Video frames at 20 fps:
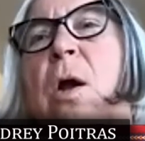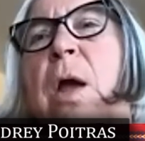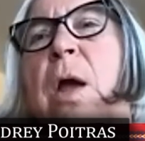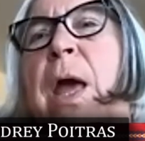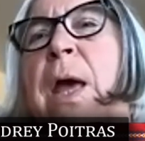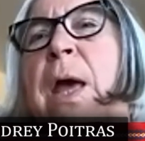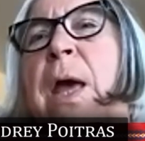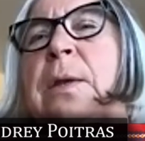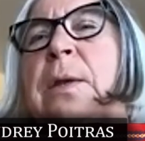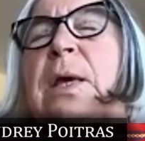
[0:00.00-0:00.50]

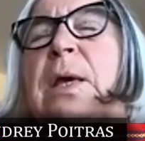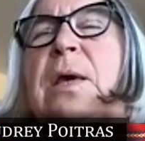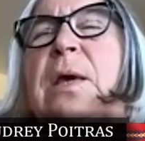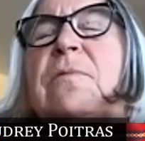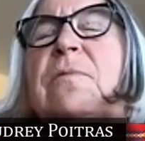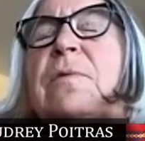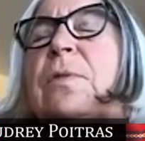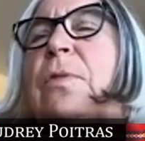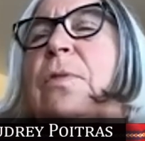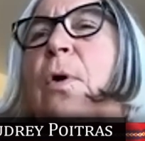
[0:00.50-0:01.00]
And
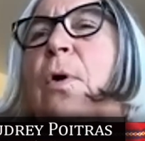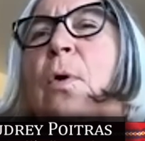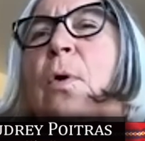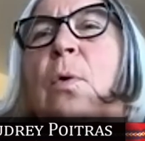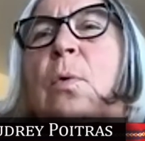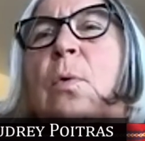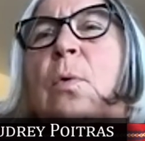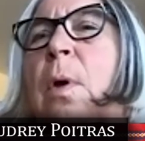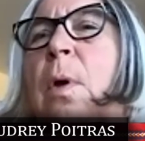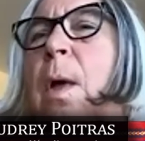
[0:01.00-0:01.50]
even
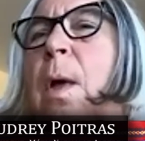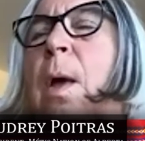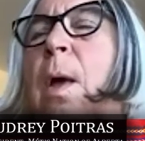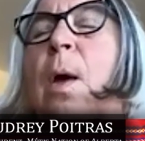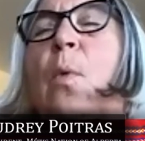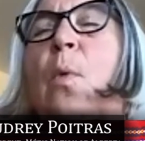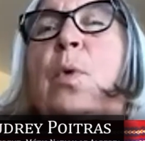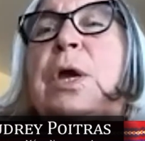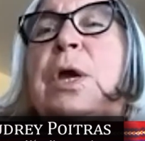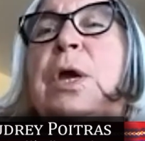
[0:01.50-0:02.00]
though
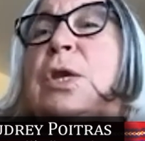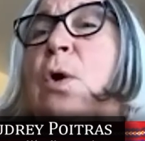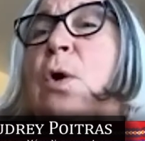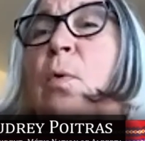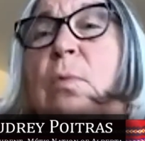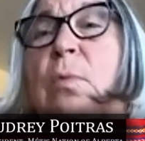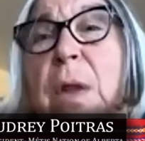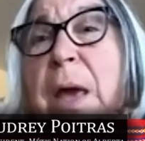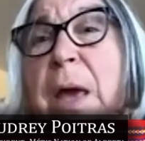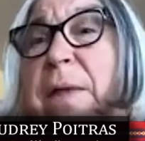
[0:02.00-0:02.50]
we don't
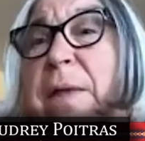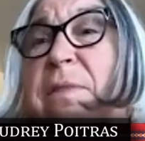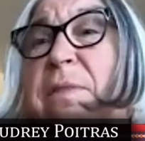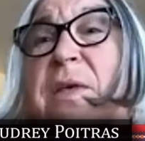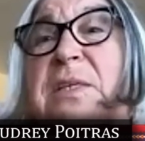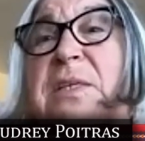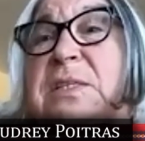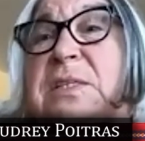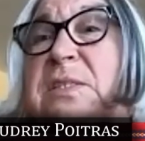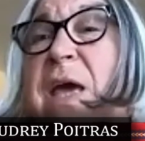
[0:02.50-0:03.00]
like this
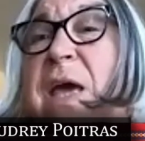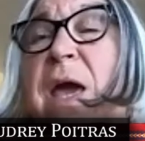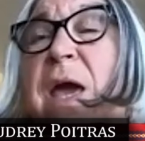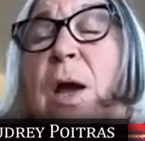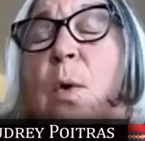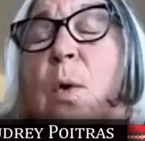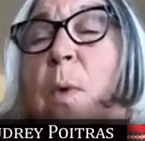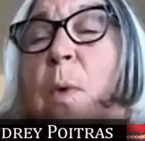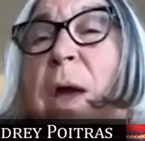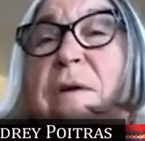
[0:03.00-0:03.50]
staying
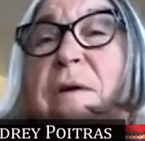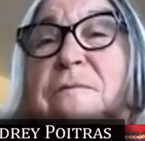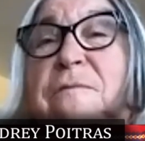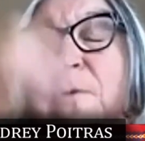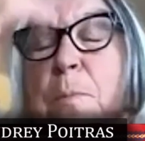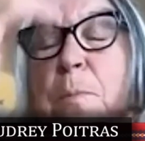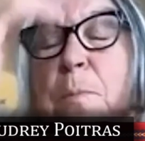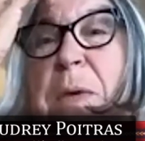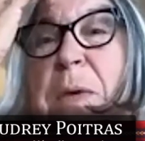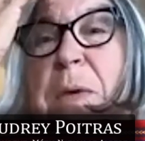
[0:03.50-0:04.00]
away, for
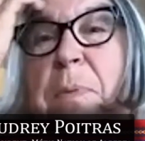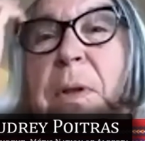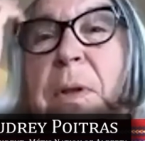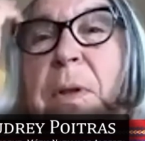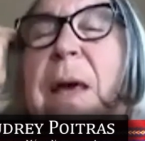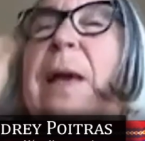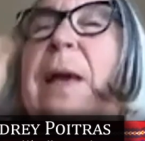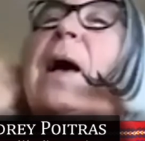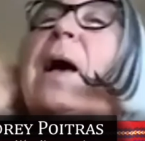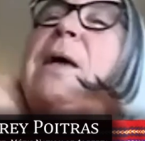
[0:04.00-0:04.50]
people like
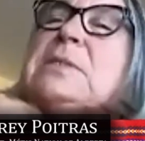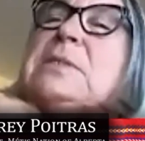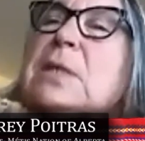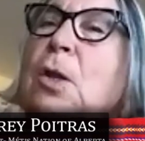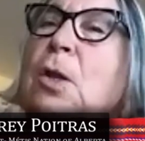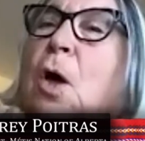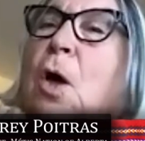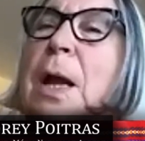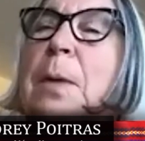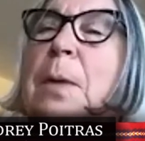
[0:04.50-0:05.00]
us, a
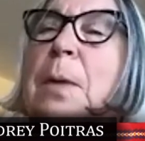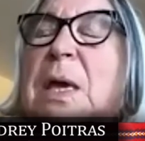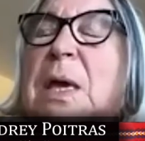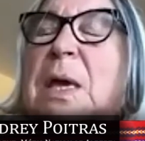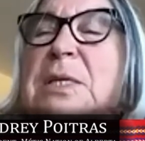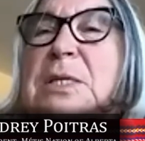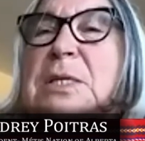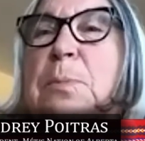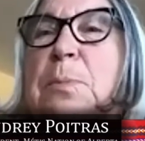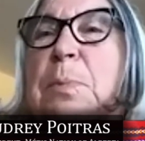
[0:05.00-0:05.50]
lot of
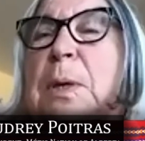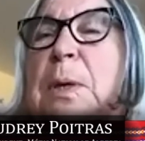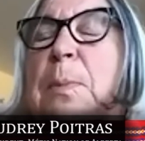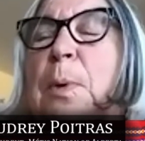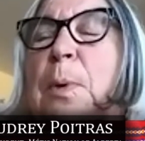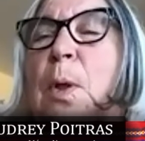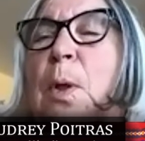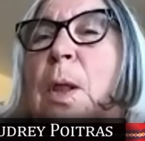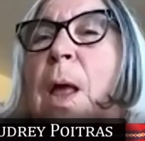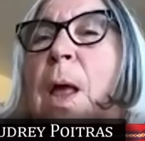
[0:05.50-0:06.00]
Métis
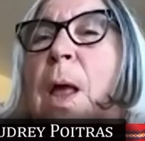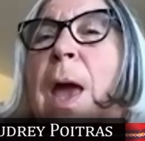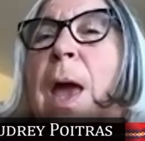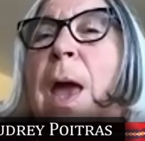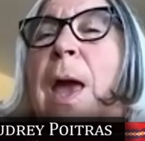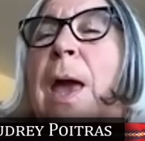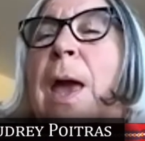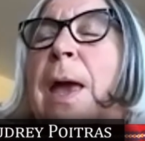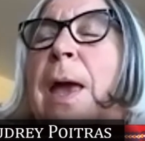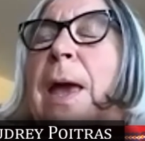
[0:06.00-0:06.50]
people,
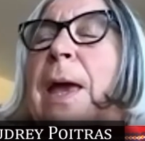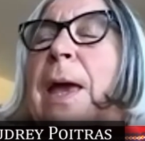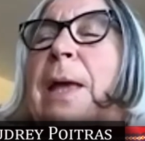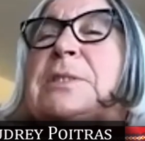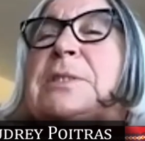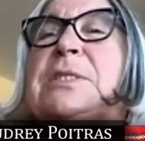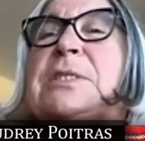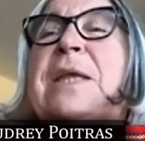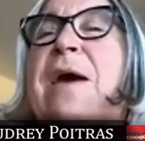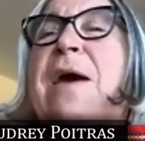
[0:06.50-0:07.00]
it's
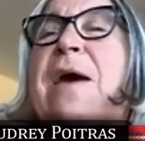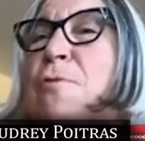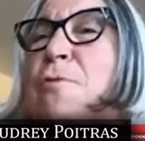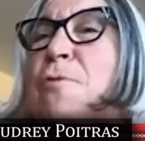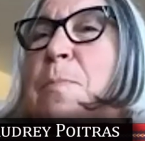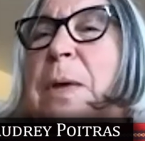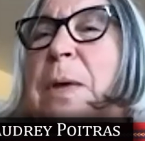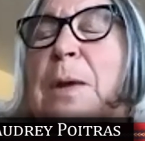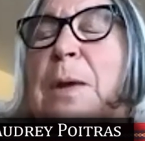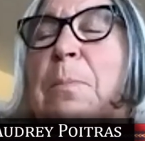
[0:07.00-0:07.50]
never
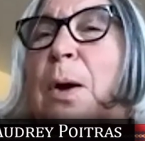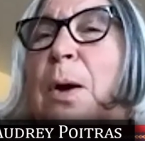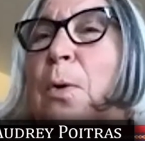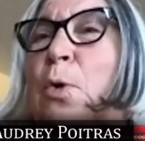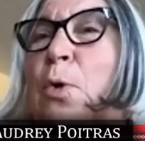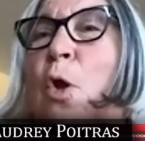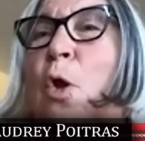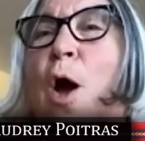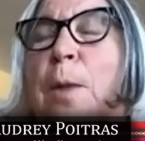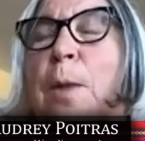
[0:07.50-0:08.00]
been about
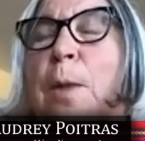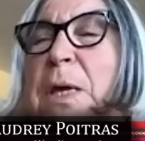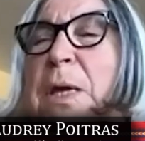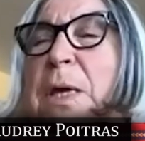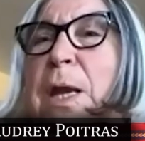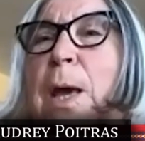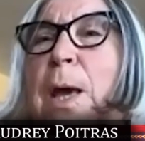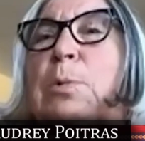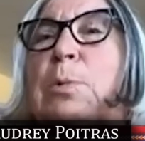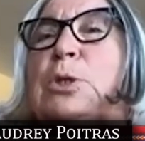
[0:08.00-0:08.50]
not being
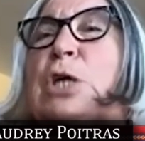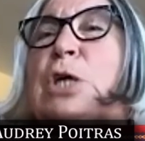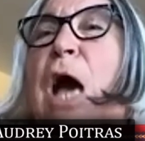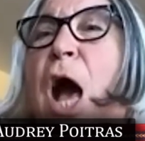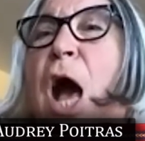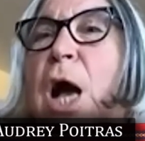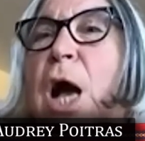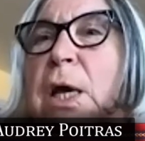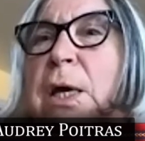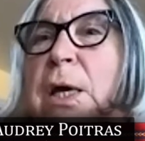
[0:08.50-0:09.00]
able to
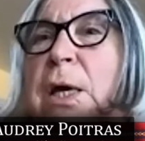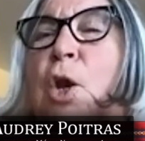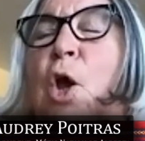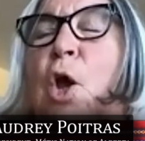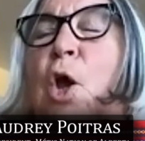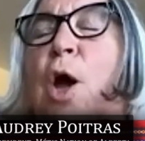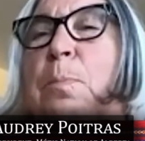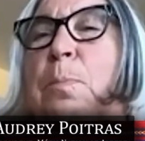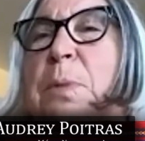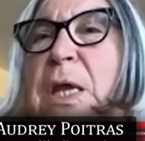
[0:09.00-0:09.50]
hug and not
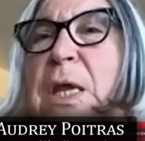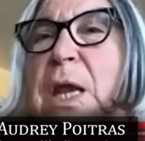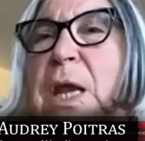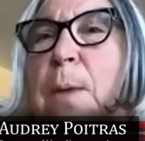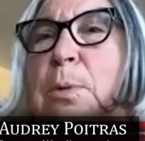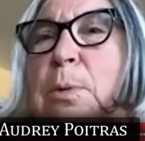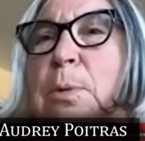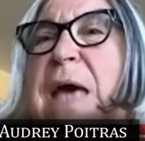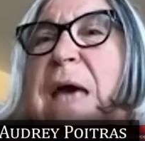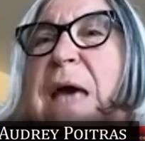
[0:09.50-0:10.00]
being able
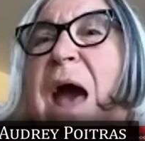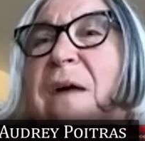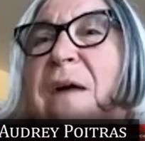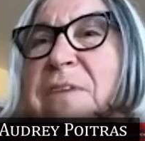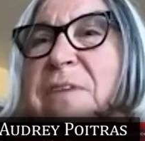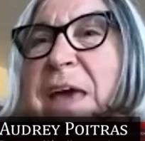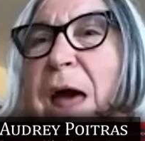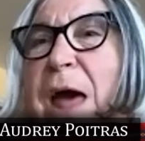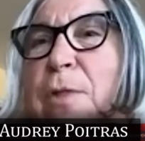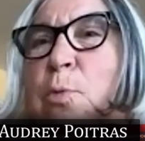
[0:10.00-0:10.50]
to have
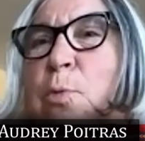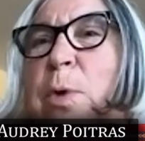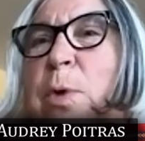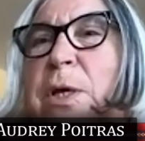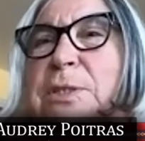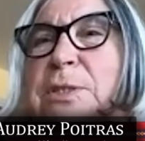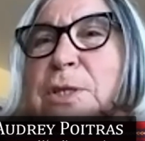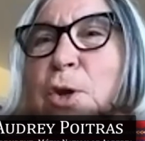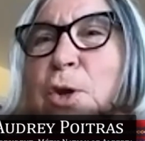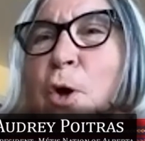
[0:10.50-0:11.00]
gatherings
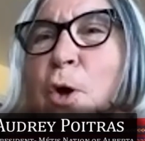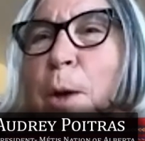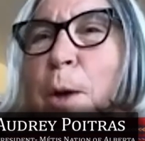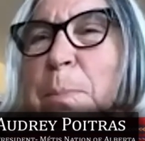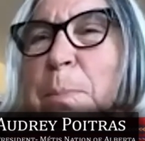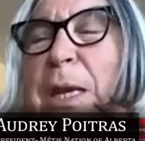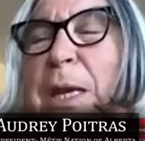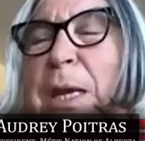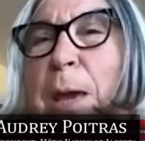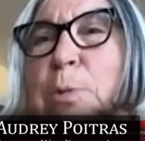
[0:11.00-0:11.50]
and not being
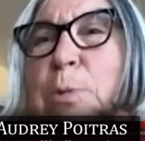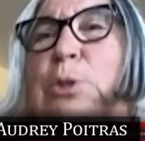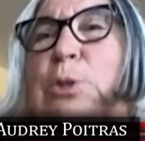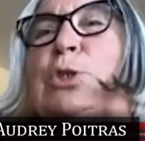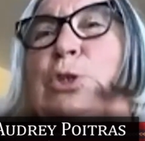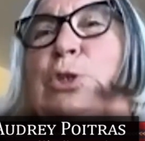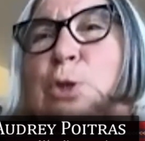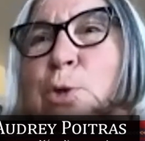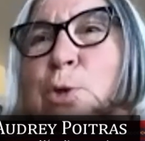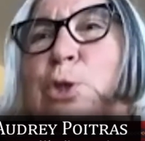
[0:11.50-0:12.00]
able to
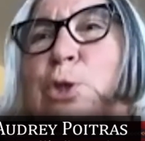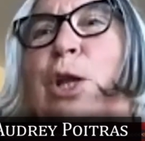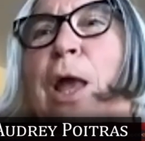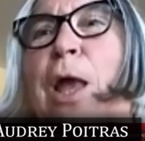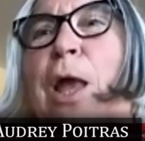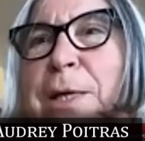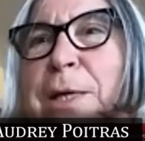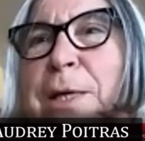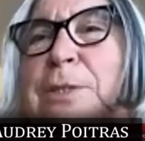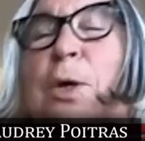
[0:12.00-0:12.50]

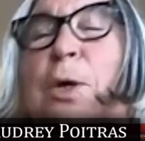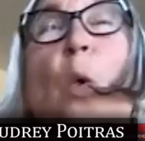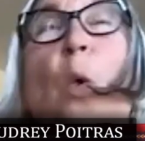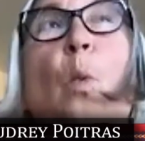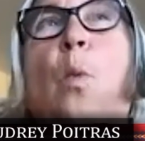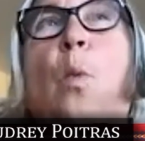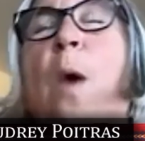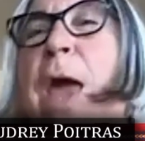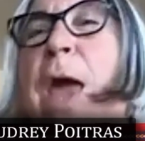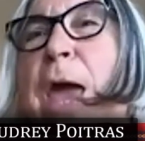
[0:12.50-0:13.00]
socialize,
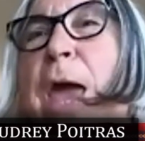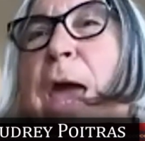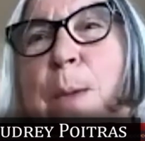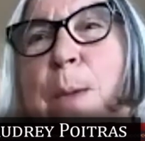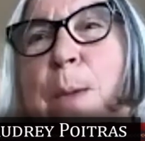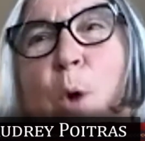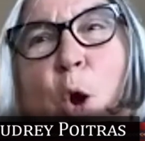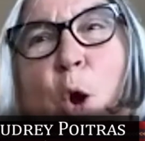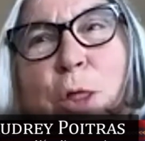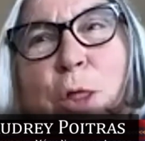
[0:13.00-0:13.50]
way
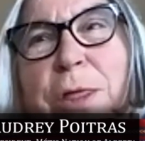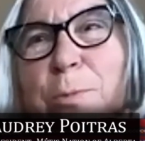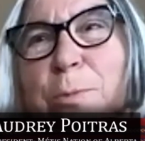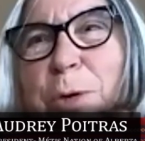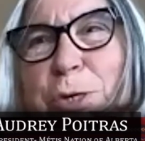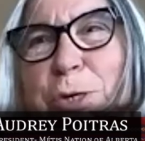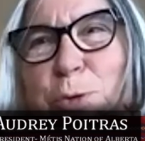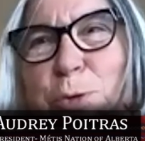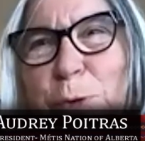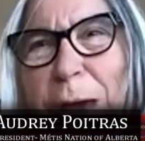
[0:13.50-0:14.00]
more than we
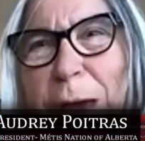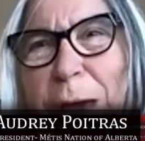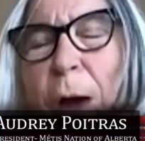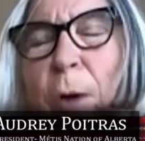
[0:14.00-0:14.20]
do now.